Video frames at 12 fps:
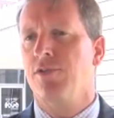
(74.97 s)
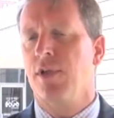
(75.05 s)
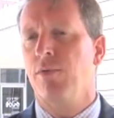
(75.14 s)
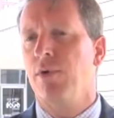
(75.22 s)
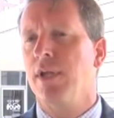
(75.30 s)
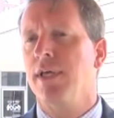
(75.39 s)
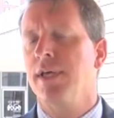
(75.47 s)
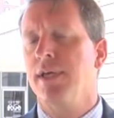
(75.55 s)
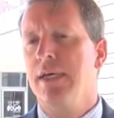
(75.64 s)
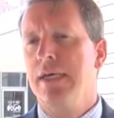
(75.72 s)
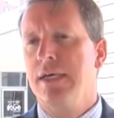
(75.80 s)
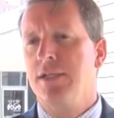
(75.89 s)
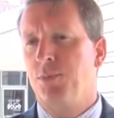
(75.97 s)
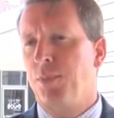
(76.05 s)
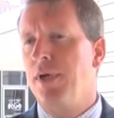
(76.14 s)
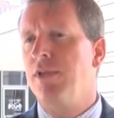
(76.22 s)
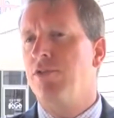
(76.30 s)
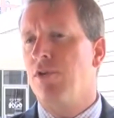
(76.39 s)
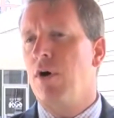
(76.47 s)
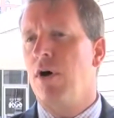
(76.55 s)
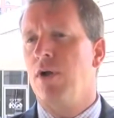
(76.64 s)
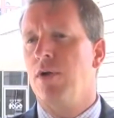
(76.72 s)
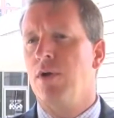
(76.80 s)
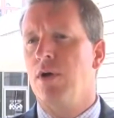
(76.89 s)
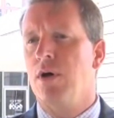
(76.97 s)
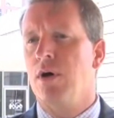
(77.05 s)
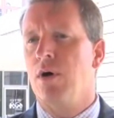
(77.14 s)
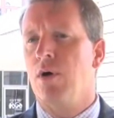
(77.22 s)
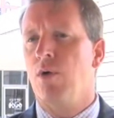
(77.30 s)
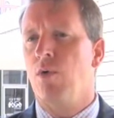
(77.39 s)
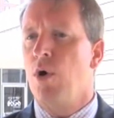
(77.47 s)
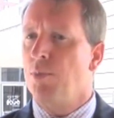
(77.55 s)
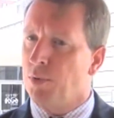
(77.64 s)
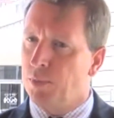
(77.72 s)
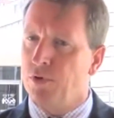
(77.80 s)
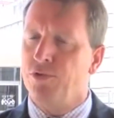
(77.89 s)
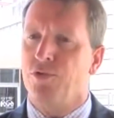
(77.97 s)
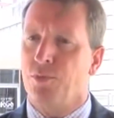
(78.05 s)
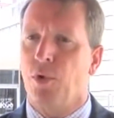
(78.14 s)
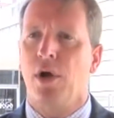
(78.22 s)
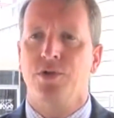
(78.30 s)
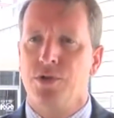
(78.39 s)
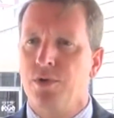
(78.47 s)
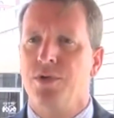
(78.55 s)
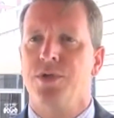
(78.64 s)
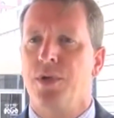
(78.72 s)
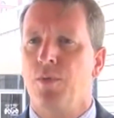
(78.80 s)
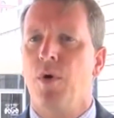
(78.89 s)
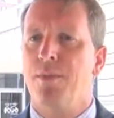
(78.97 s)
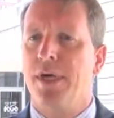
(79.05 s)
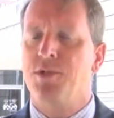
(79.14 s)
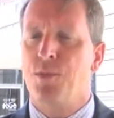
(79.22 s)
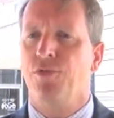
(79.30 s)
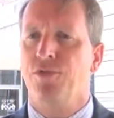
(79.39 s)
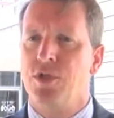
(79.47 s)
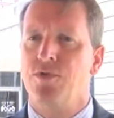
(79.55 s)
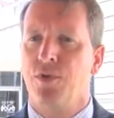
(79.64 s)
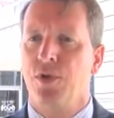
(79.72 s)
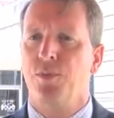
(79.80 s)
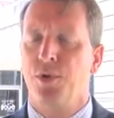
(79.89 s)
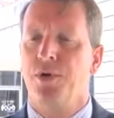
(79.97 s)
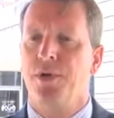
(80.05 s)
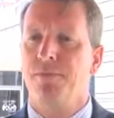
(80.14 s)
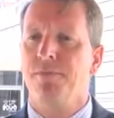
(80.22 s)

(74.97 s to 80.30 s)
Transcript: So that really depends on uh, what proposals are brought to us and what makes most sense for the community.